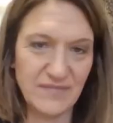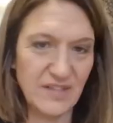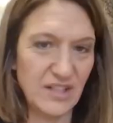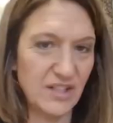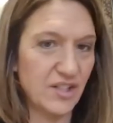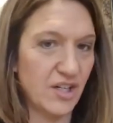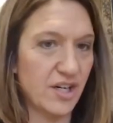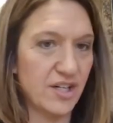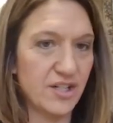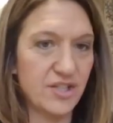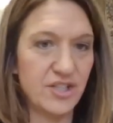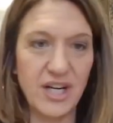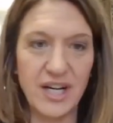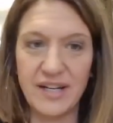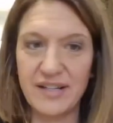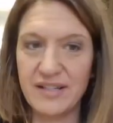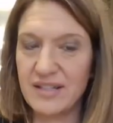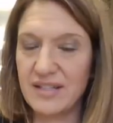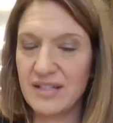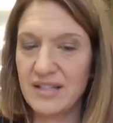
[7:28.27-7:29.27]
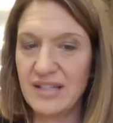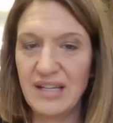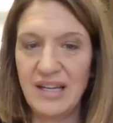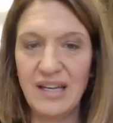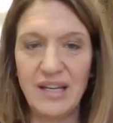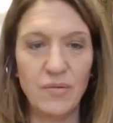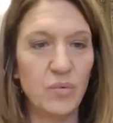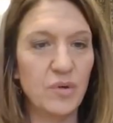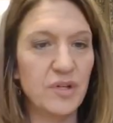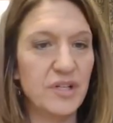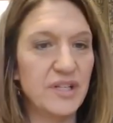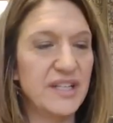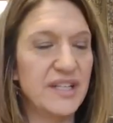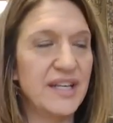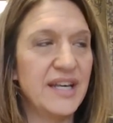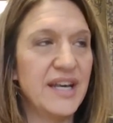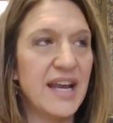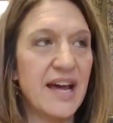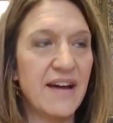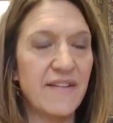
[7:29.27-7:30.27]
Not a chance. It would
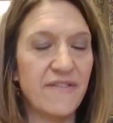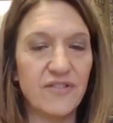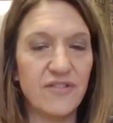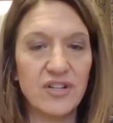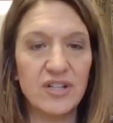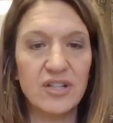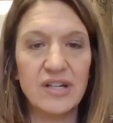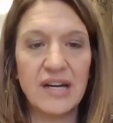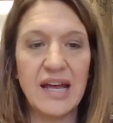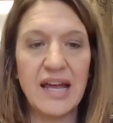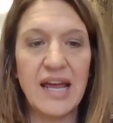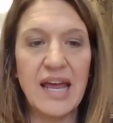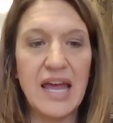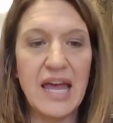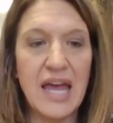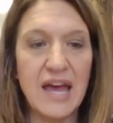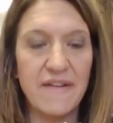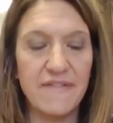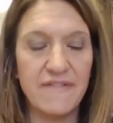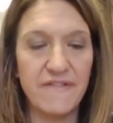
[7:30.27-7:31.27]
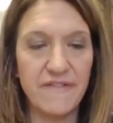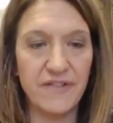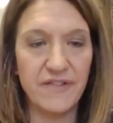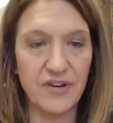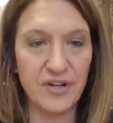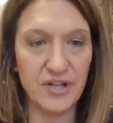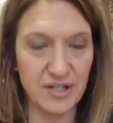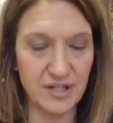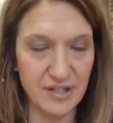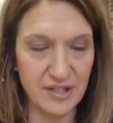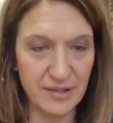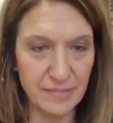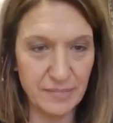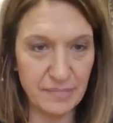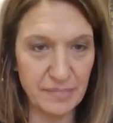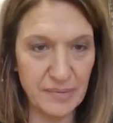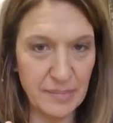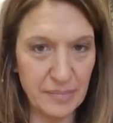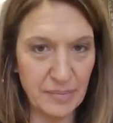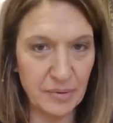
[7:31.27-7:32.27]
never, ever
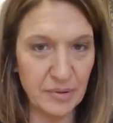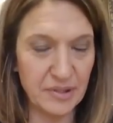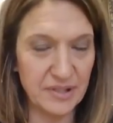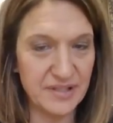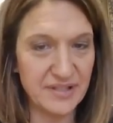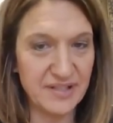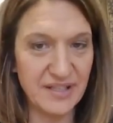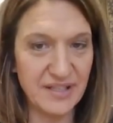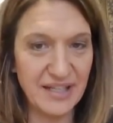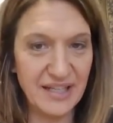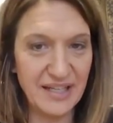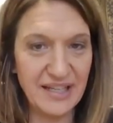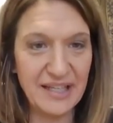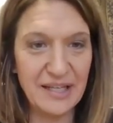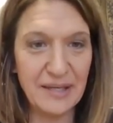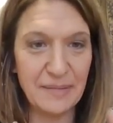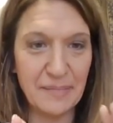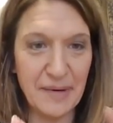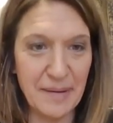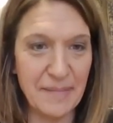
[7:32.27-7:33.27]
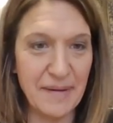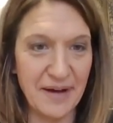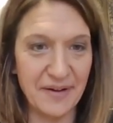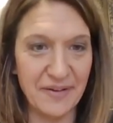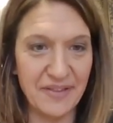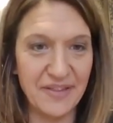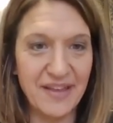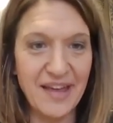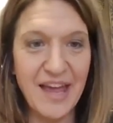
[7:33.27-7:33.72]
be put in my mouth,